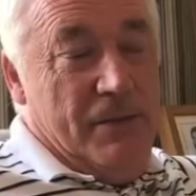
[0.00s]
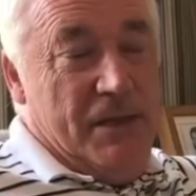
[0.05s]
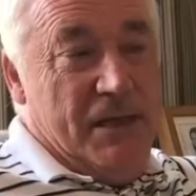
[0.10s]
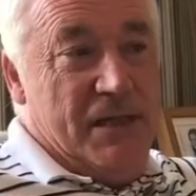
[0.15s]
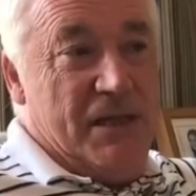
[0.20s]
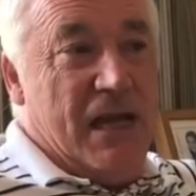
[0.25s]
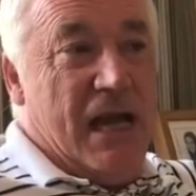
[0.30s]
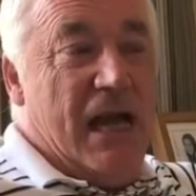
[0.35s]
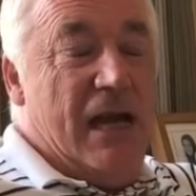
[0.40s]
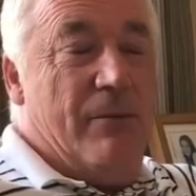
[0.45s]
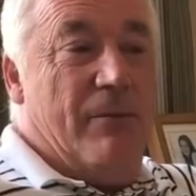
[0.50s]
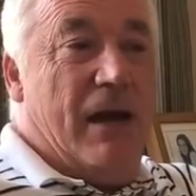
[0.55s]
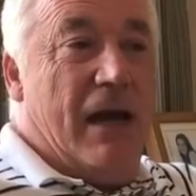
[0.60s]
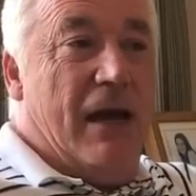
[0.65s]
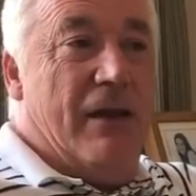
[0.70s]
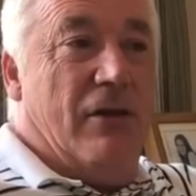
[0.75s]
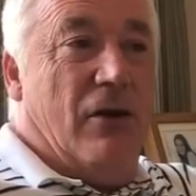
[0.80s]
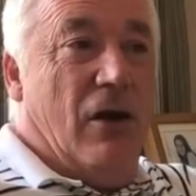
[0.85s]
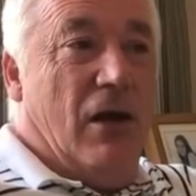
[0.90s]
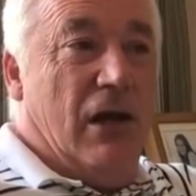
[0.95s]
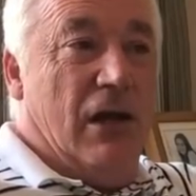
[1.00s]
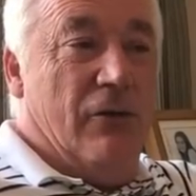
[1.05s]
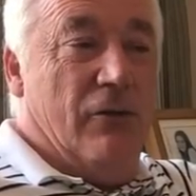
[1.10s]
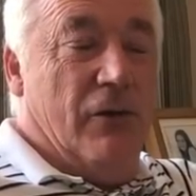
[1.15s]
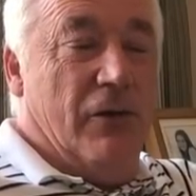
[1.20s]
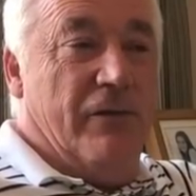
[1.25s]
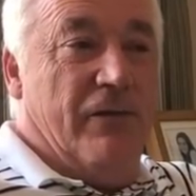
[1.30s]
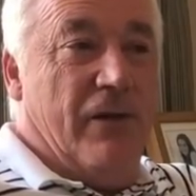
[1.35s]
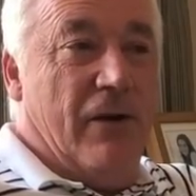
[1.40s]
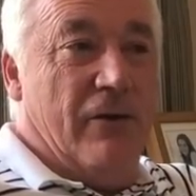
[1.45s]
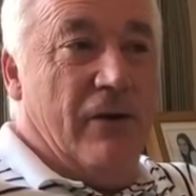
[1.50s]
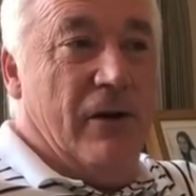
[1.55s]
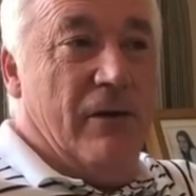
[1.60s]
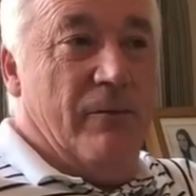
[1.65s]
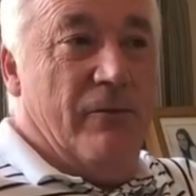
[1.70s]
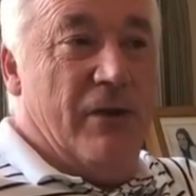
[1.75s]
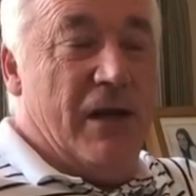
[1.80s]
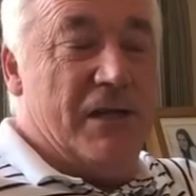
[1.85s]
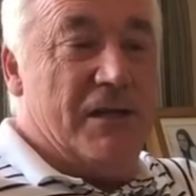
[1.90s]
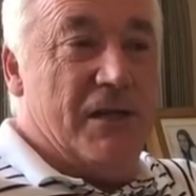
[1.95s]
decided by the Hollywood Foreign
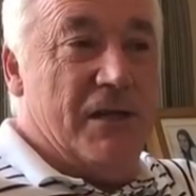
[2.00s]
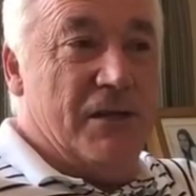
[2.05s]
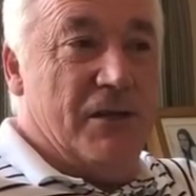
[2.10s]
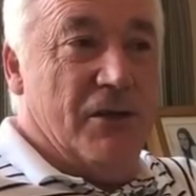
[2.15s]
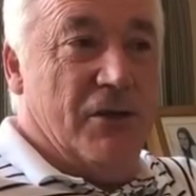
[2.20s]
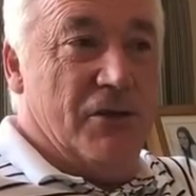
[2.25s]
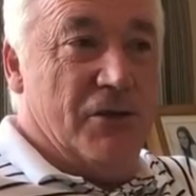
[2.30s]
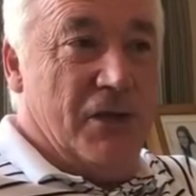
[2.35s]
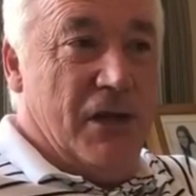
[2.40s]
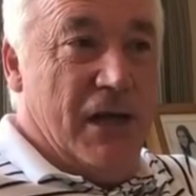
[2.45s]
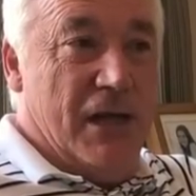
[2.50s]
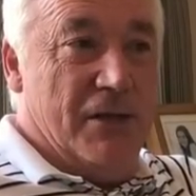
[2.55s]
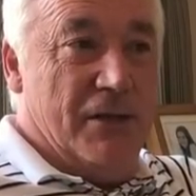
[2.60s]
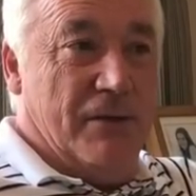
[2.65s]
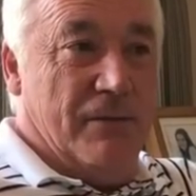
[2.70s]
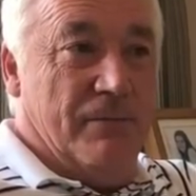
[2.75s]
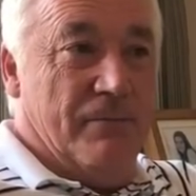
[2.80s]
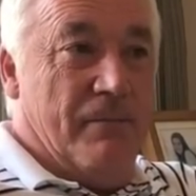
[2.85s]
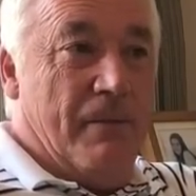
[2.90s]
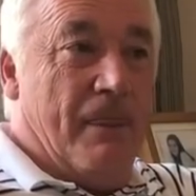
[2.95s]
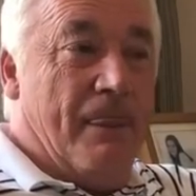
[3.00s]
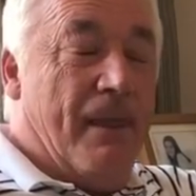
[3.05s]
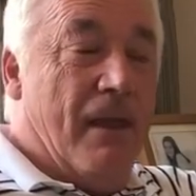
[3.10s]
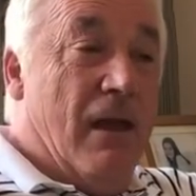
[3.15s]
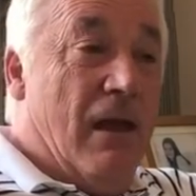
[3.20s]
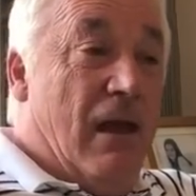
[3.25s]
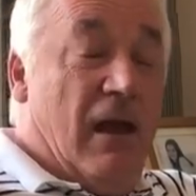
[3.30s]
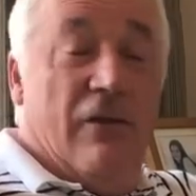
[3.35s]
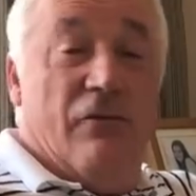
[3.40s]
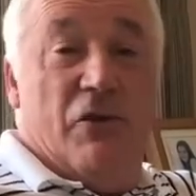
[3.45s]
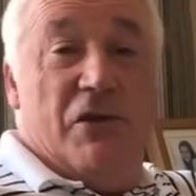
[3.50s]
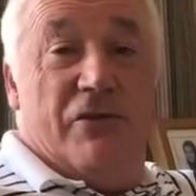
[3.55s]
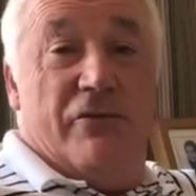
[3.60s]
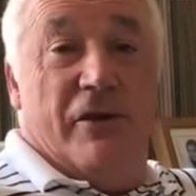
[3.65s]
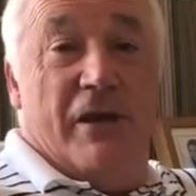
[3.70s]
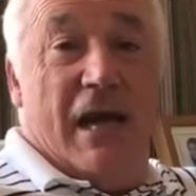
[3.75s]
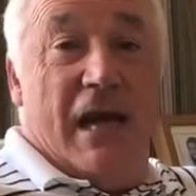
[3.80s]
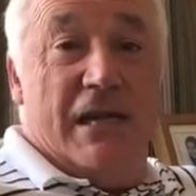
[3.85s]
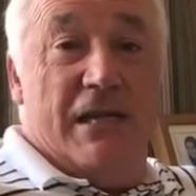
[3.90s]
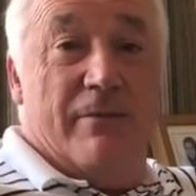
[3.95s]
Press Association, of which there
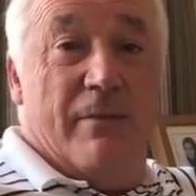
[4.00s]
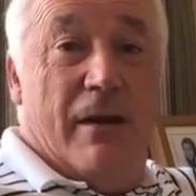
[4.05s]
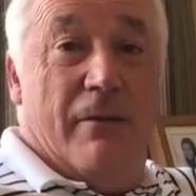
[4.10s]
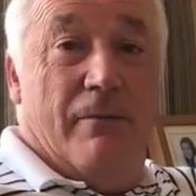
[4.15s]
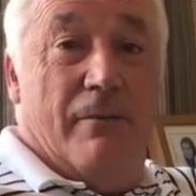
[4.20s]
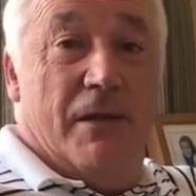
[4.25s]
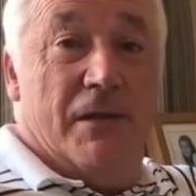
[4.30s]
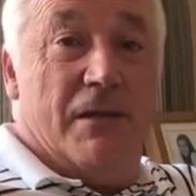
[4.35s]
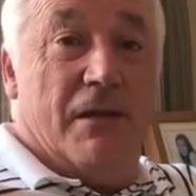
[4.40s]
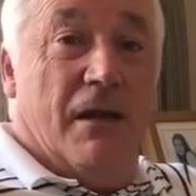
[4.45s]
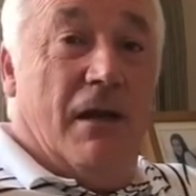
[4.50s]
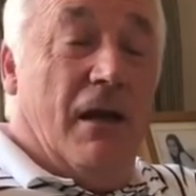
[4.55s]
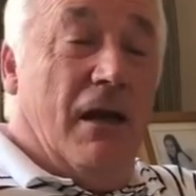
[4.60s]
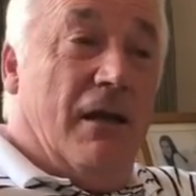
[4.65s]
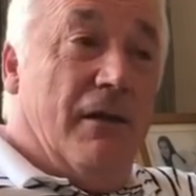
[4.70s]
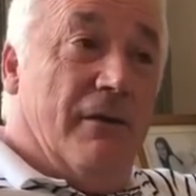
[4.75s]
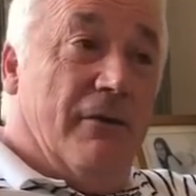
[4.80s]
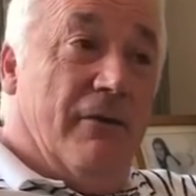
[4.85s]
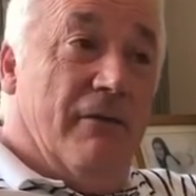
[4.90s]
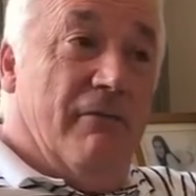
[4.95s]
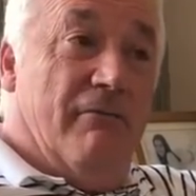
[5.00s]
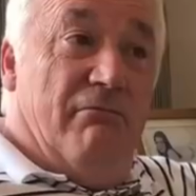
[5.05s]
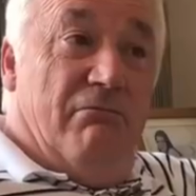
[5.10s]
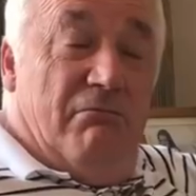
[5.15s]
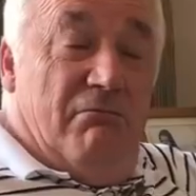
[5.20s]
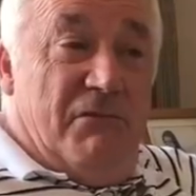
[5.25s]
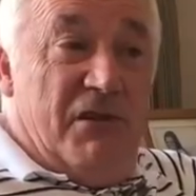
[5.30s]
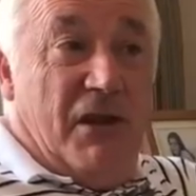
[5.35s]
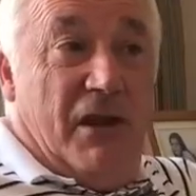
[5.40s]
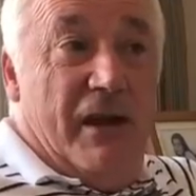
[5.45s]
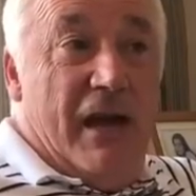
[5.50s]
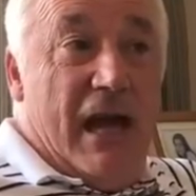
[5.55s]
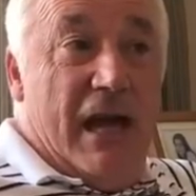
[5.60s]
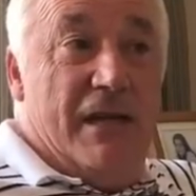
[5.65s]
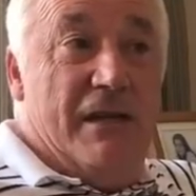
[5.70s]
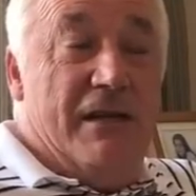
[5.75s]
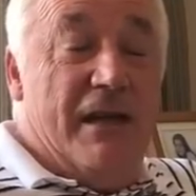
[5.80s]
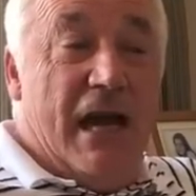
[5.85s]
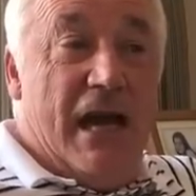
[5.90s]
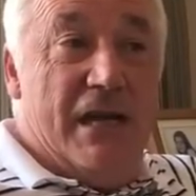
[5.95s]
are 90 members. There are sort
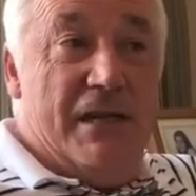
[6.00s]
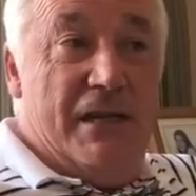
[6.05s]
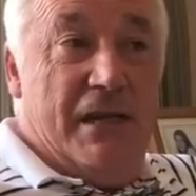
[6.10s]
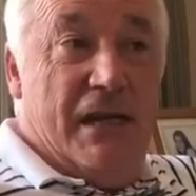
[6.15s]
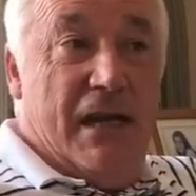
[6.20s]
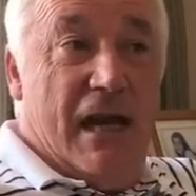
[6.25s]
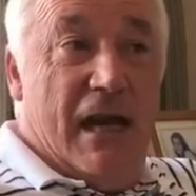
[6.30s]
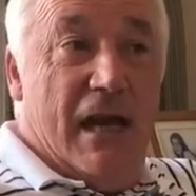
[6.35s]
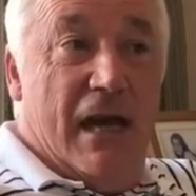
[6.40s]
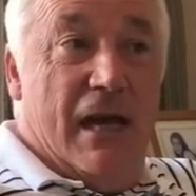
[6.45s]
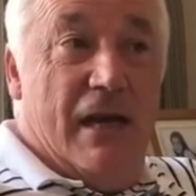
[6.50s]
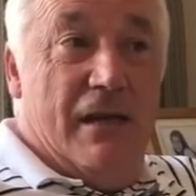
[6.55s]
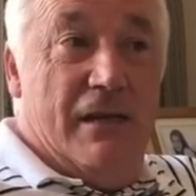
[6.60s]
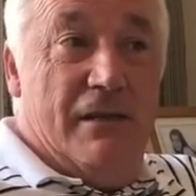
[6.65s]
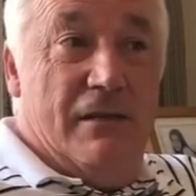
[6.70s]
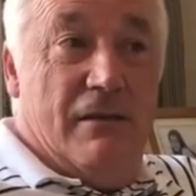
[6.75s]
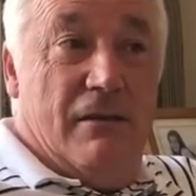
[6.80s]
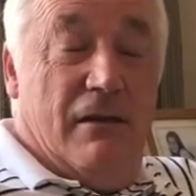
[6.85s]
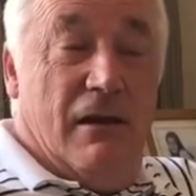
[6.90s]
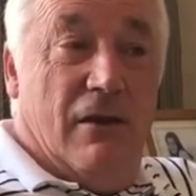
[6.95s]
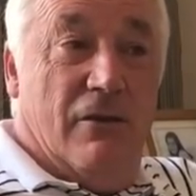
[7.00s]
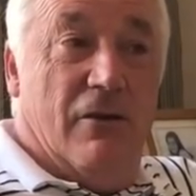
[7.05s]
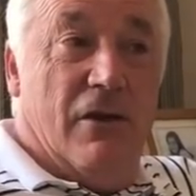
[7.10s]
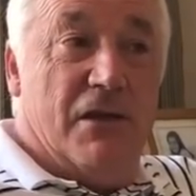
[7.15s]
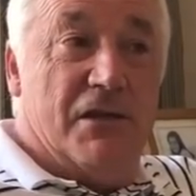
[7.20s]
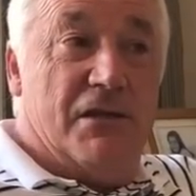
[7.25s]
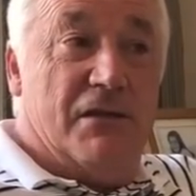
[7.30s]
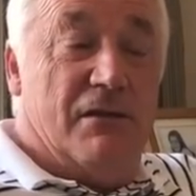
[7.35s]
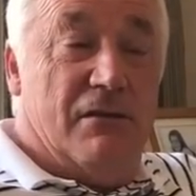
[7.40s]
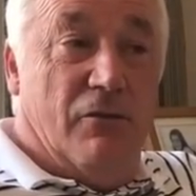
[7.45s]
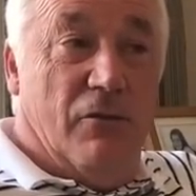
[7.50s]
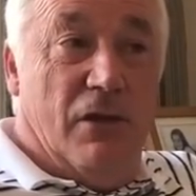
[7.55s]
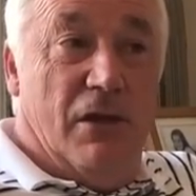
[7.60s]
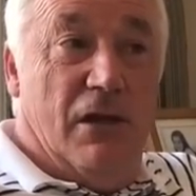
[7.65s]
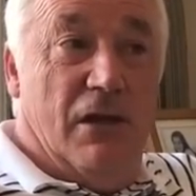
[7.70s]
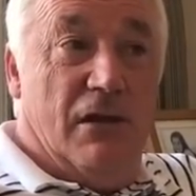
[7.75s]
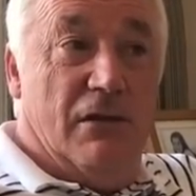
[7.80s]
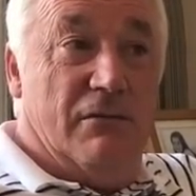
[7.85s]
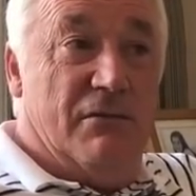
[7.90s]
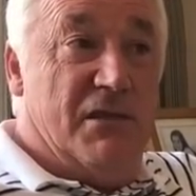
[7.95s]
of 90 guys across the
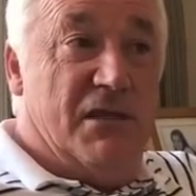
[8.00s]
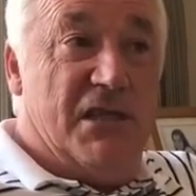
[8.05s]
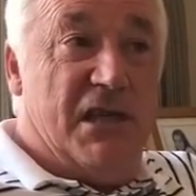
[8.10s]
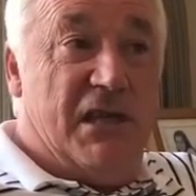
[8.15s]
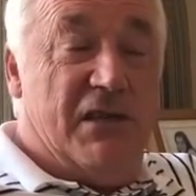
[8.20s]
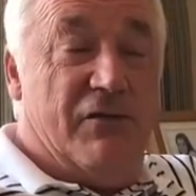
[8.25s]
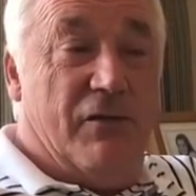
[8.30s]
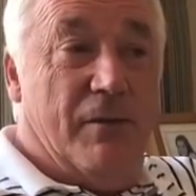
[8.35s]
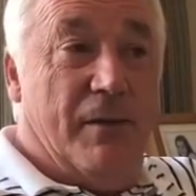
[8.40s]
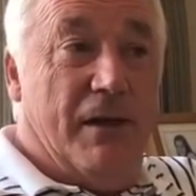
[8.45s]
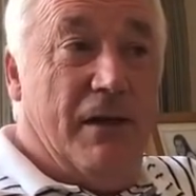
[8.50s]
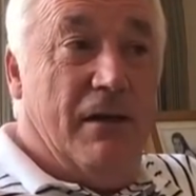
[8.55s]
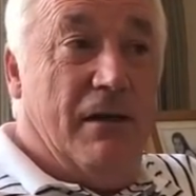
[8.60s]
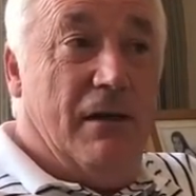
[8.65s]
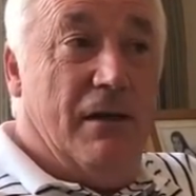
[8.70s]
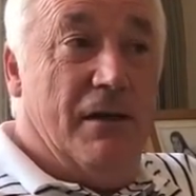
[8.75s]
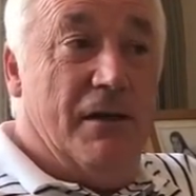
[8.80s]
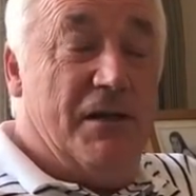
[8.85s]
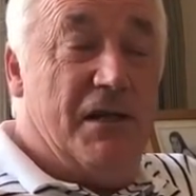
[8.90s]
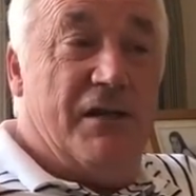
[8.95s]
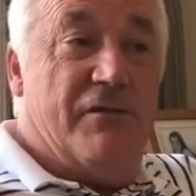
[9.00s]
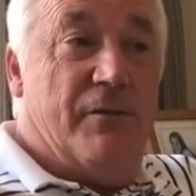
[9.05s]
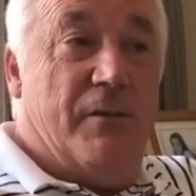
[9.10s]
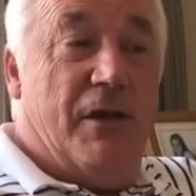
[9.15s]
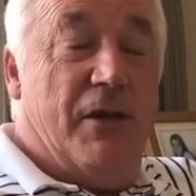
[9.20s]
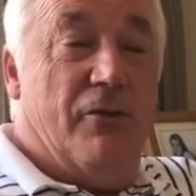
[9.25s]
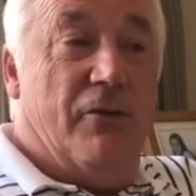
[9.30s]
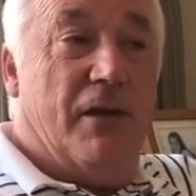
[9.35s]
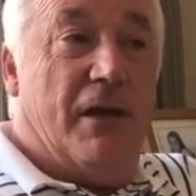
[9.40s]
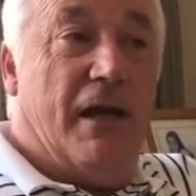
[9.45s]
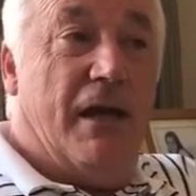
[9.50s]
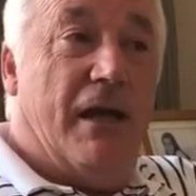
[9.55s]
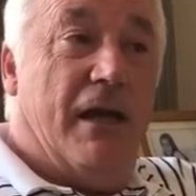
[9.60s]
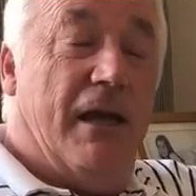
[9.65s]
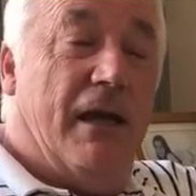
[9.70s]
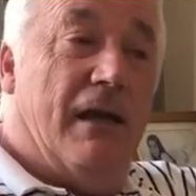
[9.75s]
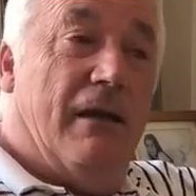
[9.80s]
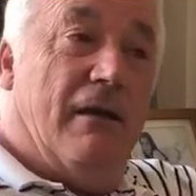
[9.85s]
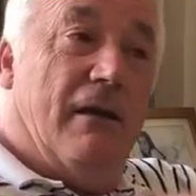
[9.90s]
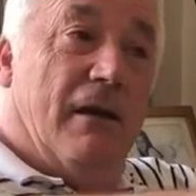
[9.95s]
world, six from England, six from the
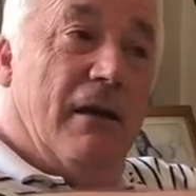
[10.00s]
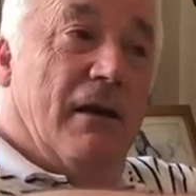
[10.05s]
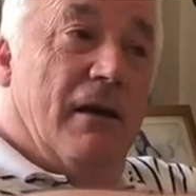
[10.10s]
UK,